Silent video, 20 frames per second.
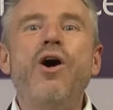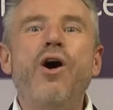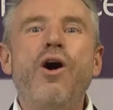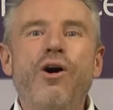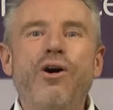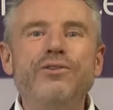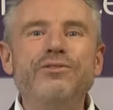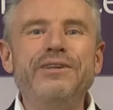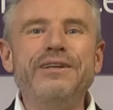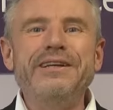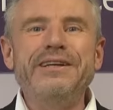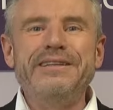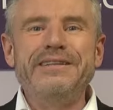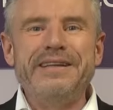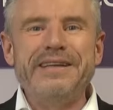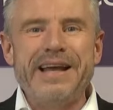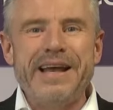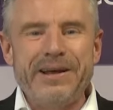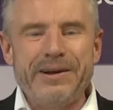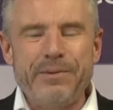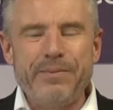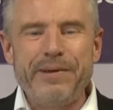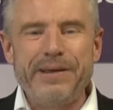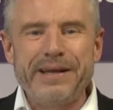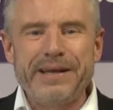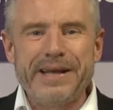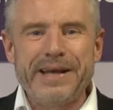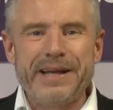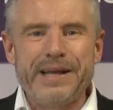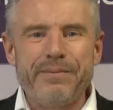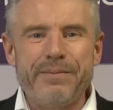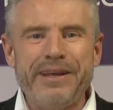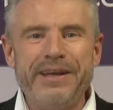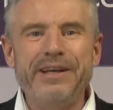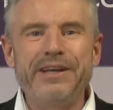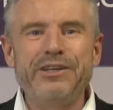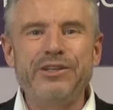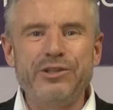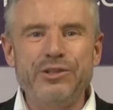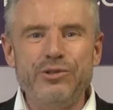on the NLP
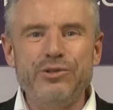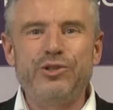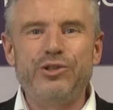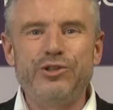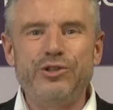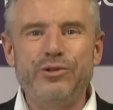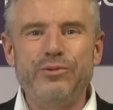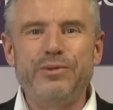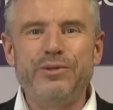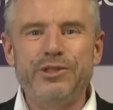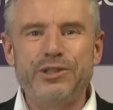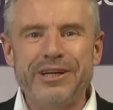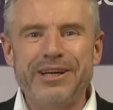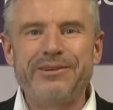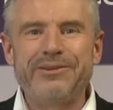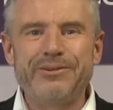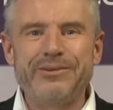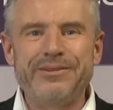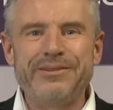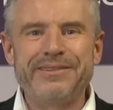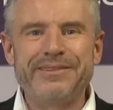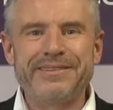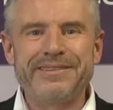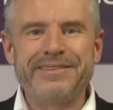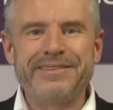Academy YouTube channel.